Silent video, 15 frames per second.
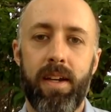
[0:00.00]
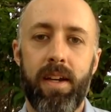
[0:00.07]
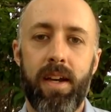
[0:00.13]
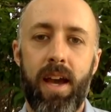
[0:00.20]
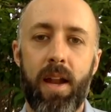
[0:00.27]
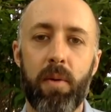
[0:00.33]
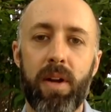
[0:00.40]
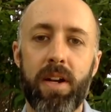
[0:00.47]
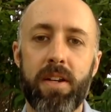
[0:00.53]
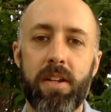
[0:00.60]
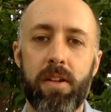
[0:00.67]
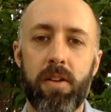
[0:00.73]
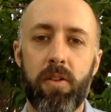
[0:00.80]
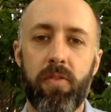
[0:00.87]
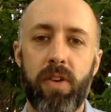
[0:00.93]
And I wanted to
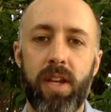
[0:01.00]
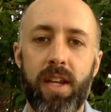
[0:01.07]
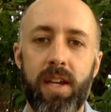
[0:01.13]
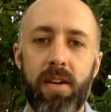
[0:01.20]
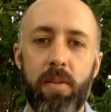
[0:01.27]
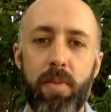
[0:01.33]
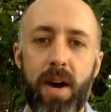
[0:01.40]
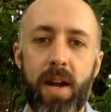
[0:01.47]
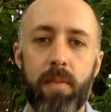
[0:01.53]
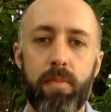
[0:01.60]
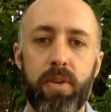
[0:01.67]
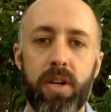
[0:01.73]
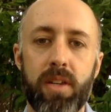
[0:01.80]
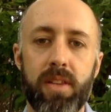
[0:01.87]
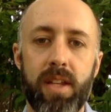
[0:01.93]
do a video about a
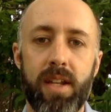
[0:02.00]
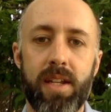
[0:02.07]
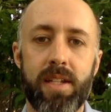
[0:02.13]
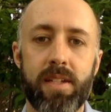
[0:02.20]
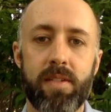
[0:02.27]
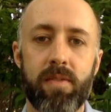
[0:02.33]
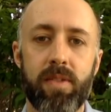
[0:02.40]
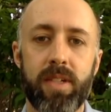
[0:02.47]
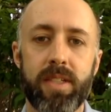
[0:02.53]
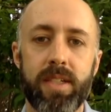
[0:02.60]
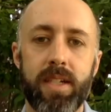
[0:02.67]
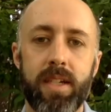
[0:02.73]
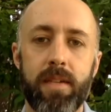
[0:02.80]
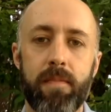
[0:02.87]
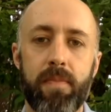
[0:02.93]
book that has
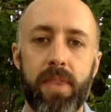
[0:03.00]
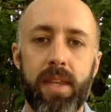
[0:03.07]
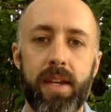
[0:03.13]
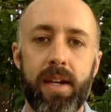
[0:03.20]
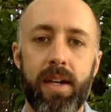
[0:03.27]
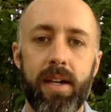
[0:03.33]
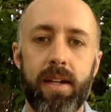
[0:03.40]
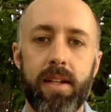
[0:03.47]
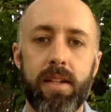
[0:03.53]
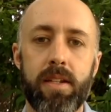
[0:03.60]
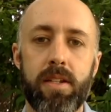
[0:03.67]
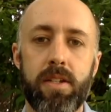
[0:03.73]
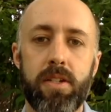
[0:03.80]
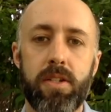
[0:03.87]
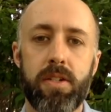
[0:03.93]
really
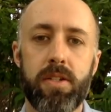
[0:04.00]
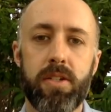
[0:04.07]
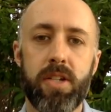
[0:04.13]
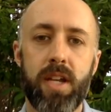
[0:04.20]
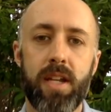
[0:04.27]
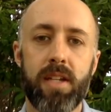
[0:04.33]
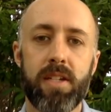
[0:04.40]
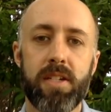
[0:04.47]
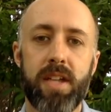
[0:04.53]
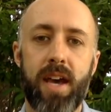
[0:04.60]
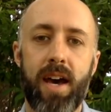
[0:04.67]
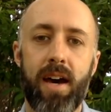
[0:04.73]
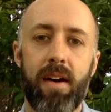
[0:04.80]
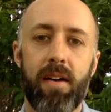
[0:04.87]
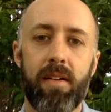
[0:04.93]
changed
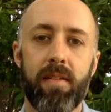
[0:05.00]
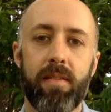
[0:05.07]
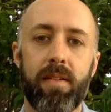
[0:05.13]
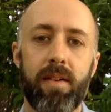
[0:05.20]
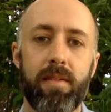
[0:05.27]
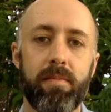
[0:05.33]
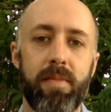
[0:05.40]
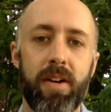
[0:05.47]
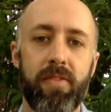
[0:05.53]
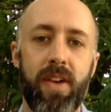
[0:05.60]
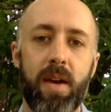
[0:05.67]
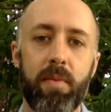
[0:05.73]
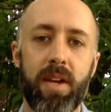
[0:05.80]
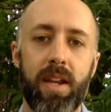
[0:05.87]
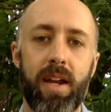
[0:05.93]
how my
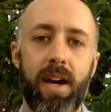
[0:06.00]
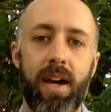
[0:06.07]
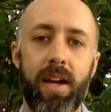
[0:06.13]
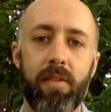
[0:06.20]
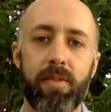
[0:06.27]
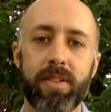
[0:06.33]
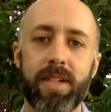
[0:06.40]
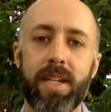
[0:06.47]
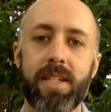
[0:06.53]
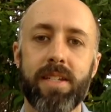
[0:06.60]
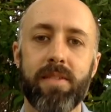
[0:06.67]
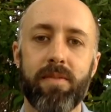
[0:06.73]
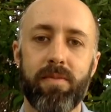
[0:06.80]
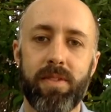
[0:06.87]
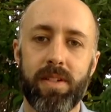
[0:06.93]
family and I relate
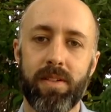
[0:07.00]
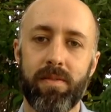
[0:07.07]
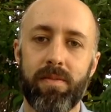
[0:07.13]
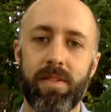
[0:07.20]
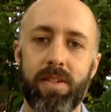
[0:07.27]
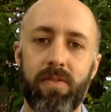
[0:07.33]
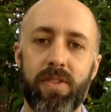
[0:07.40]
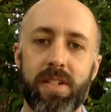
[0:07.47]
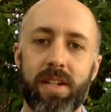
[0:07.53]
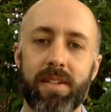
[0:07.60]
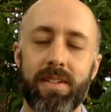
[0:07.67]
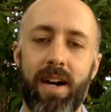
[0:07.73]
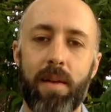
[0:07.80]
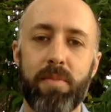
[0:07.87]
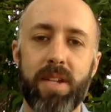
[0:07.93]
to physical
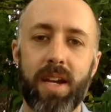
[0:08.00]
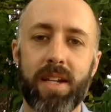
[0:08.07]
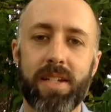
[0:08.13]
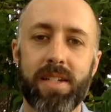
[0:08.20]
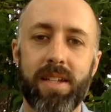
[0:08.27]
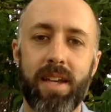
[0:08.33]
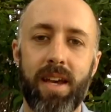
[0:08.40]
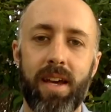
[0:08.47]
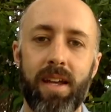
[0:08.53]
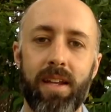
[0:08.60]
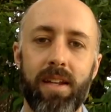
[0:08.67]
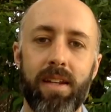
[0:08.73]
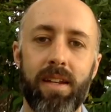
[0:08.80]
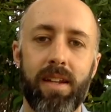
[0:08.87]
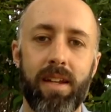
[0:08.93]
objects,
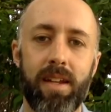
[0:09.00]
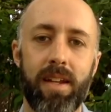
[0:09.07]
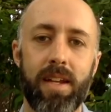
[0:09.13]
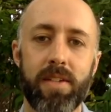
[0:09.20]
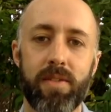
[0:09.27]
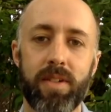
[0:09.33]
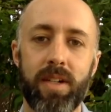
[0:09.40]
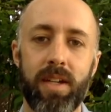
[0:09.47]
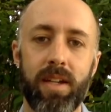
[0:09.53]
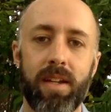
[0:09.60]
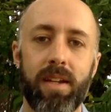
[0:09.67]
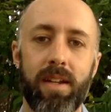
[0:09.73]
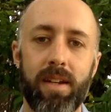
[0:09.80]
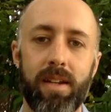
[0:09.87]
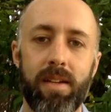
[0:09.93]
and it has really
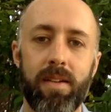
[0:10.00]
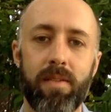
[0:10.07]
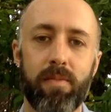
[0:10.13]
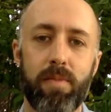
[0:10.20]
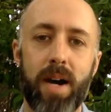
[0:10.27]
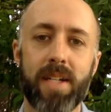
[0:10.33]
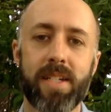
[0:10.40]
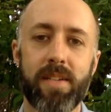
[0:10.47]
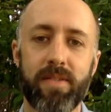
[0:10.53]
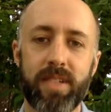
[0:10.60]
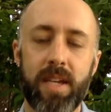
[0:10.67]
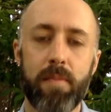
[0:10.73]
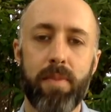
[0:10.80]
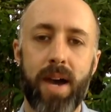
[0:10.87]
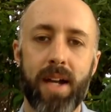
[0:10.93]
positively
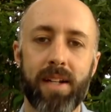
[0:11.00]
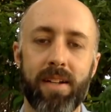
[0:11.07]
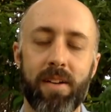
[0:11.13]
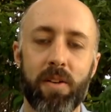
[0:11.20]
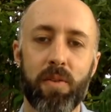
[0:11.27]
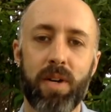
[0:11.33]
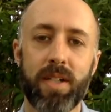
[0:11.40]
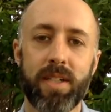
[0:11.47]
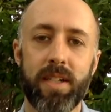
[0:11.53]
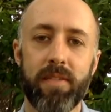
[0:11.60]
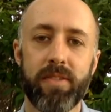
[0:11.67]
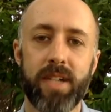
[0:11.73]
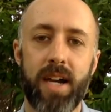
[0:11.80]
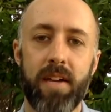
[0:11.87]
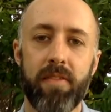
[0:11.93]
impacted our quality
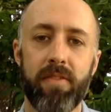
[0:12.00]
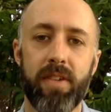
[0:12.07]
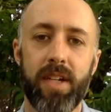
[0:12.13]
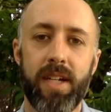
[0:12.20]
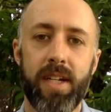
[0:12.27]
of life.